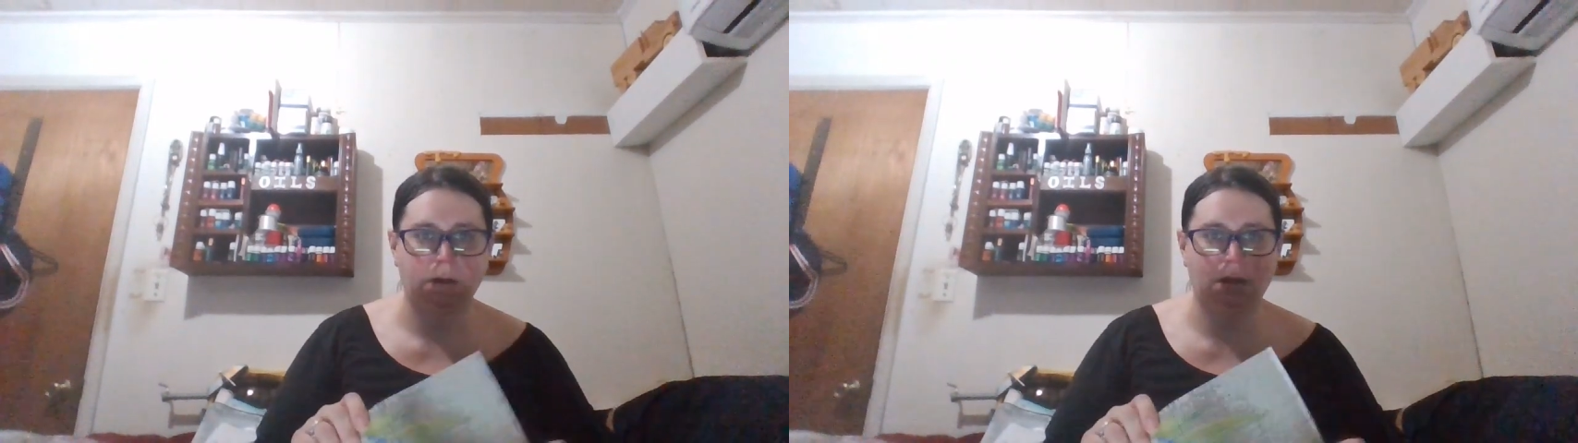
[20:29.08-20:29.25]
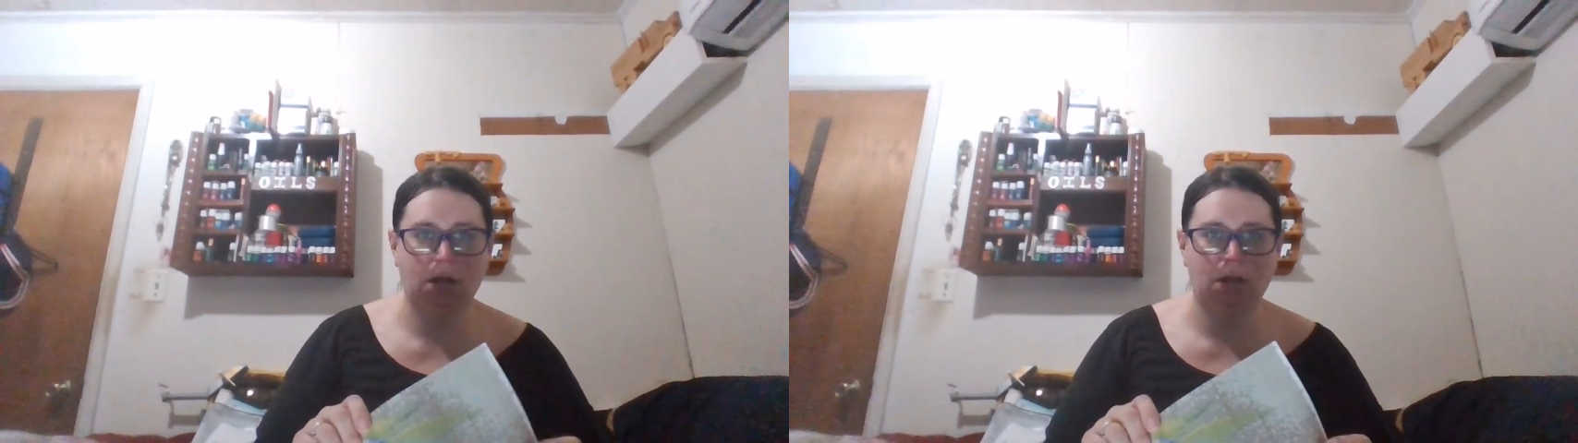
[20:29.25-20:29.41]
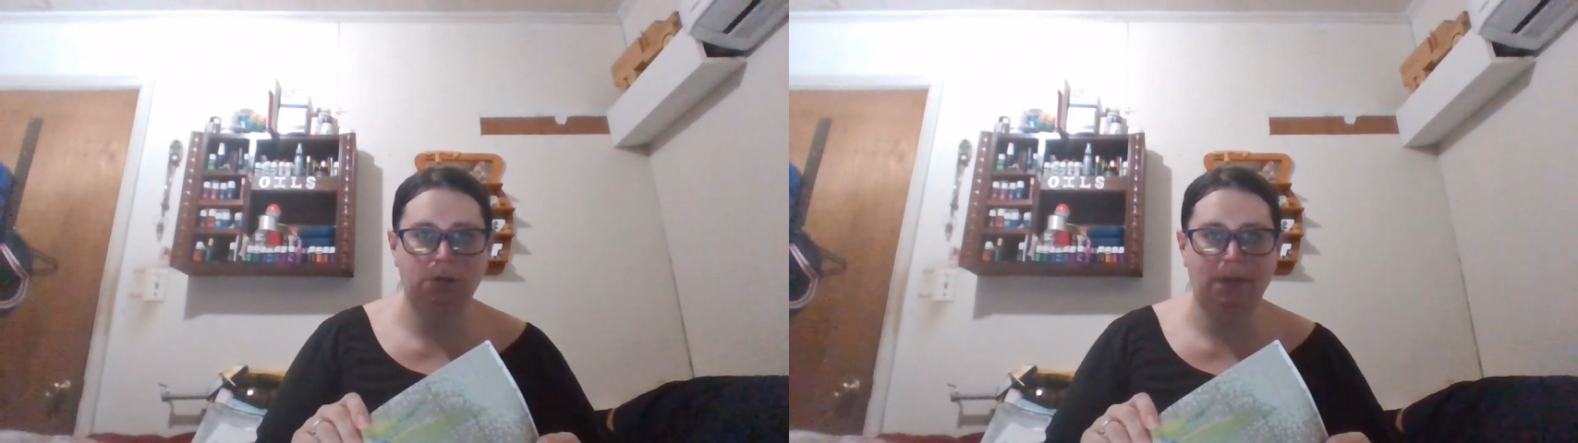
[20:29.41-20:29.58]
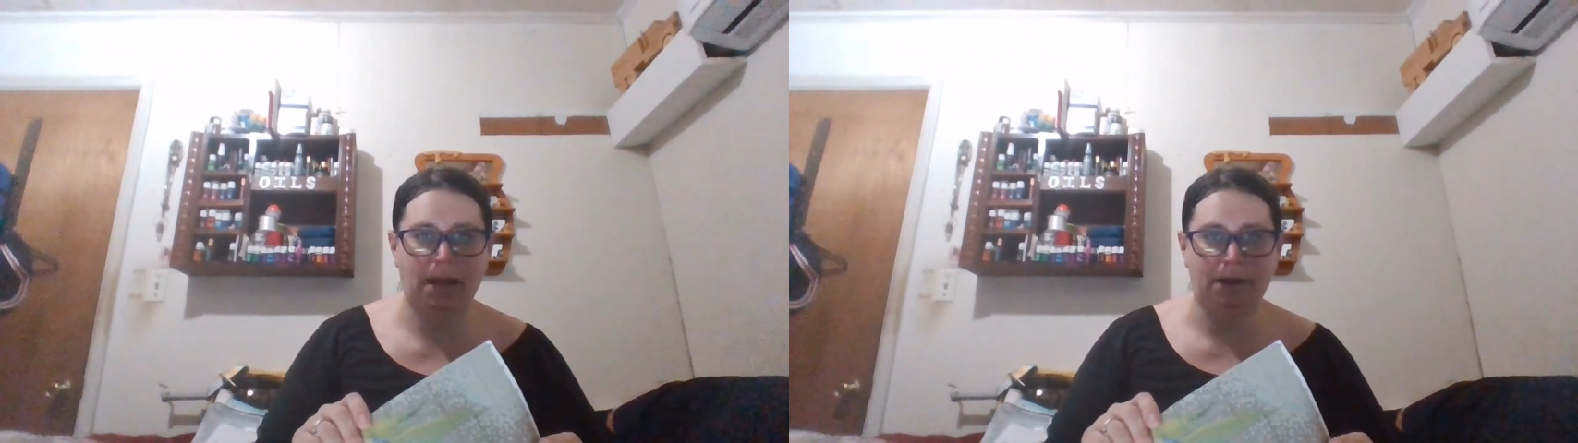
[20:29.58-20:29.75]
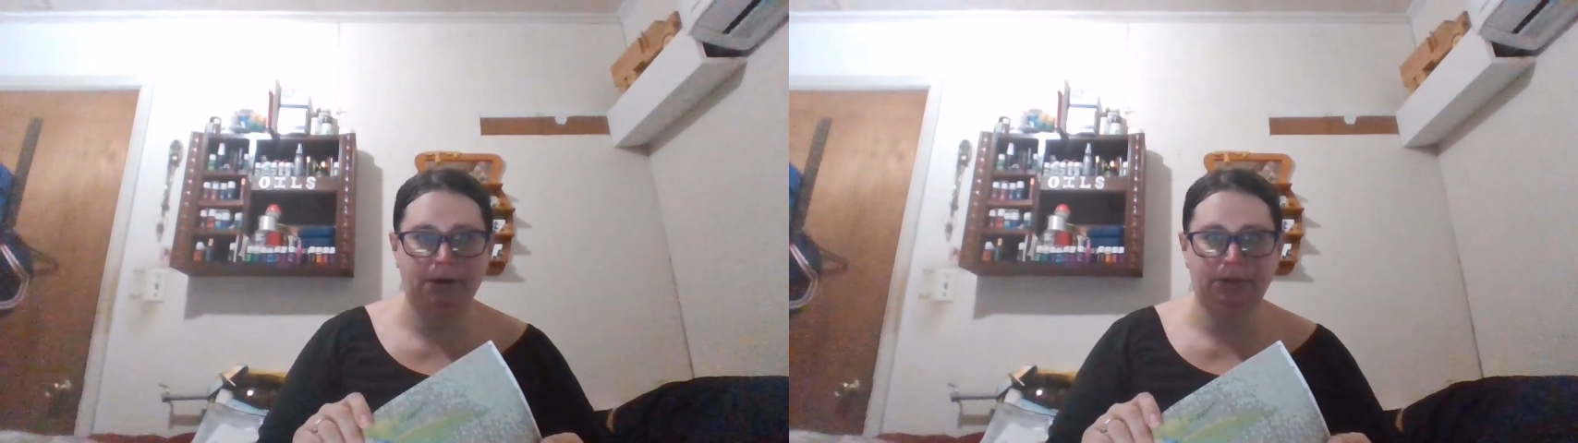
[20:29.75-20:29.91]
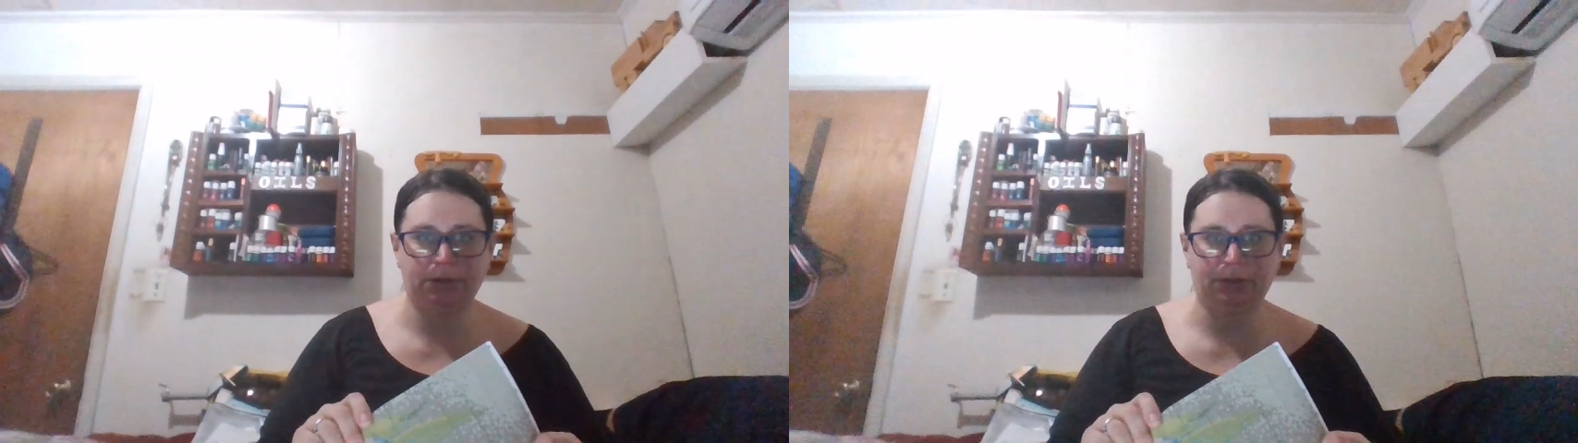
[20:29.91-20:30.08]
colored
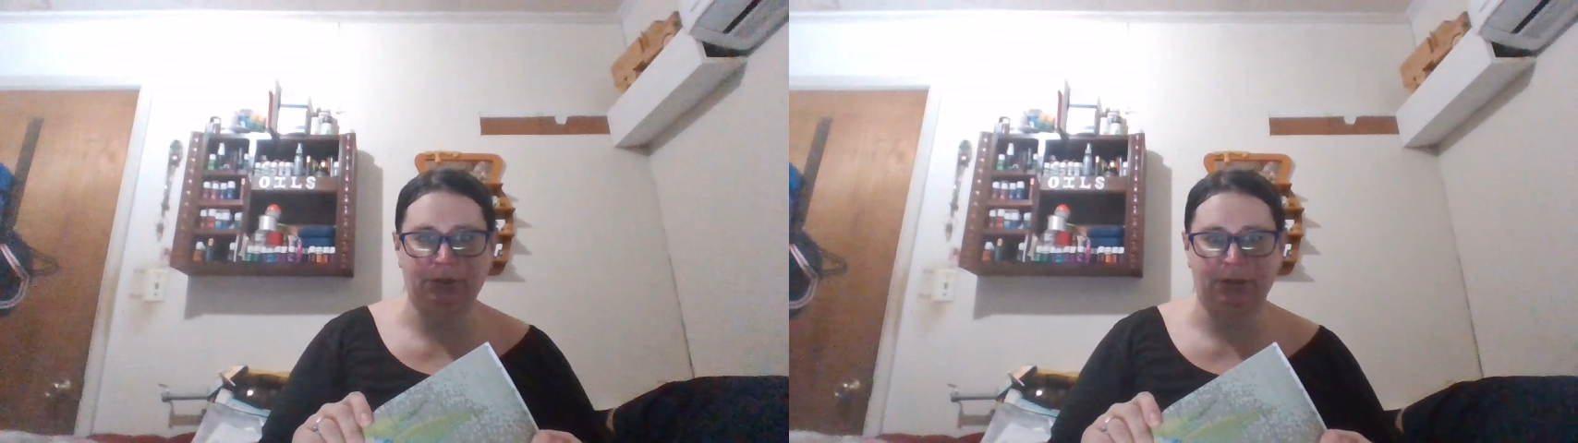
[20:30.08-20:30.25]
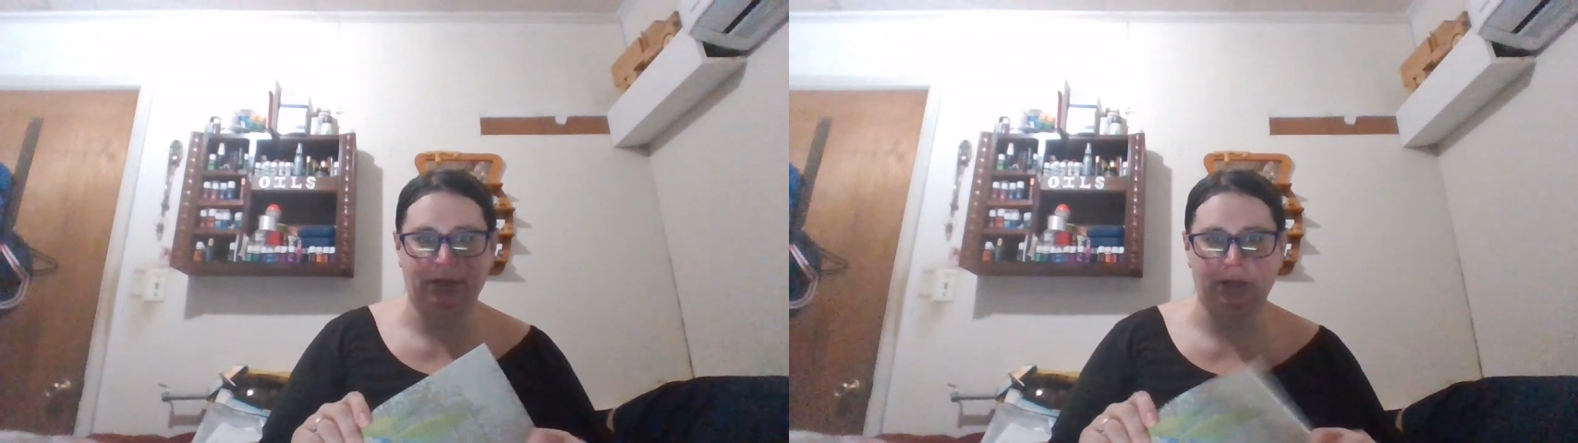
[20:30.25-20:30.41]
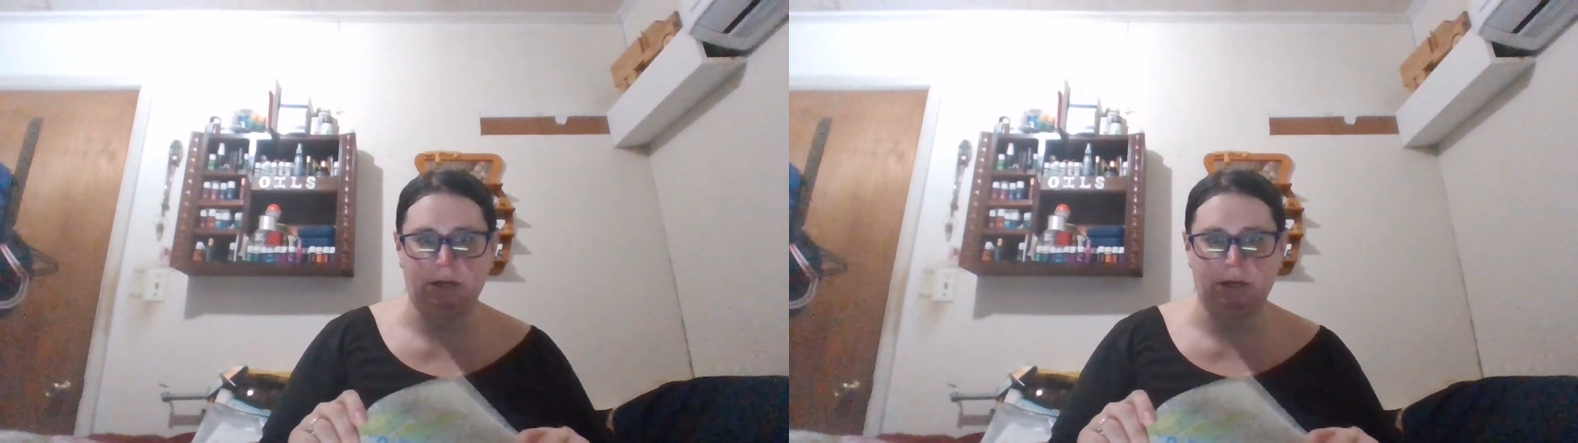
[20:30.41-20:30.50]
pattern, so you get